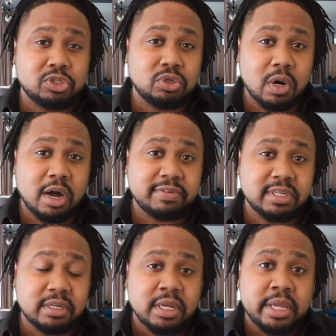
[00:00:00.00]
too
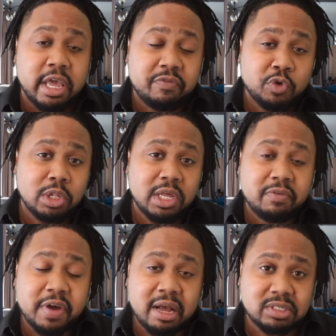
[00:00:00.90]
often. If you
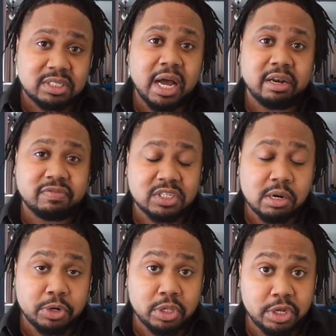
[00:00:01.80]
live outside of
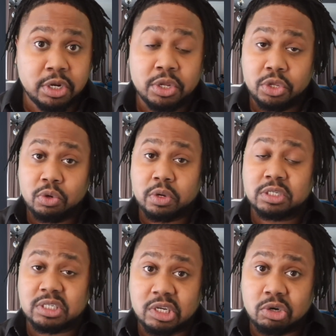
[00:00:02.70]
Summerlin, you can
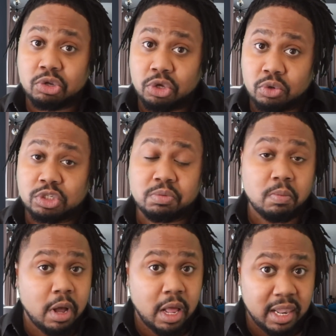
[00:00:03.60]
still use
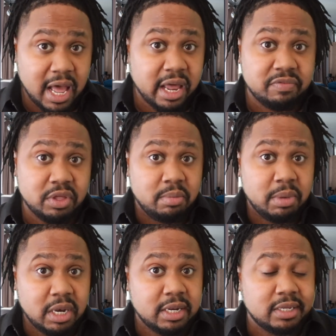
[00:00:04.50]
a lot of the
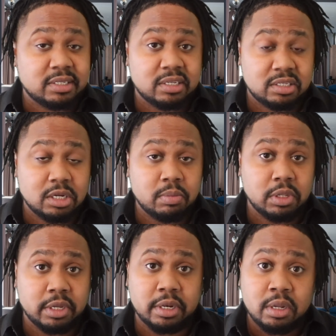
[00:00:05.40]
amenities in
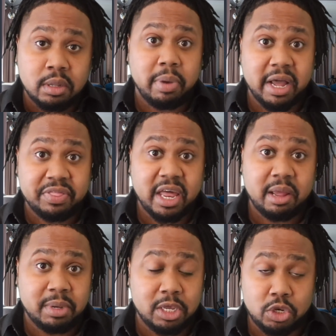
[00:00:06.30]
Summerlin. By that I
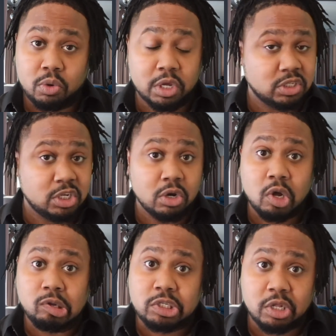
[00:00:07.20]
mean you can still
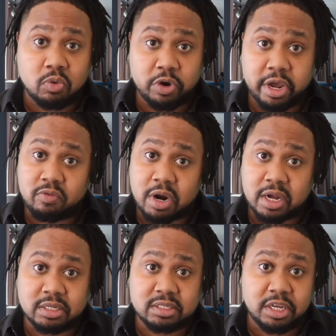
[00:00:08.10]
go to Red Rock
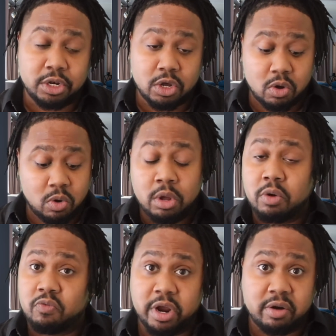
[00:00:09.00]
Casino,
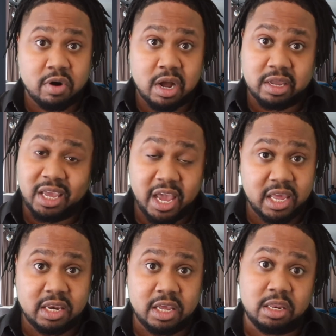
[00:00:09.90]
Red Rock
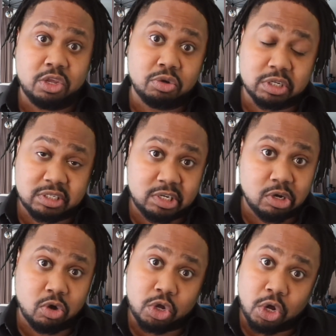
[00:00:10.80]
Canyon, you can
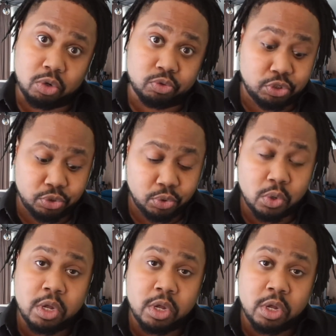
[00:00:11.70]
still go to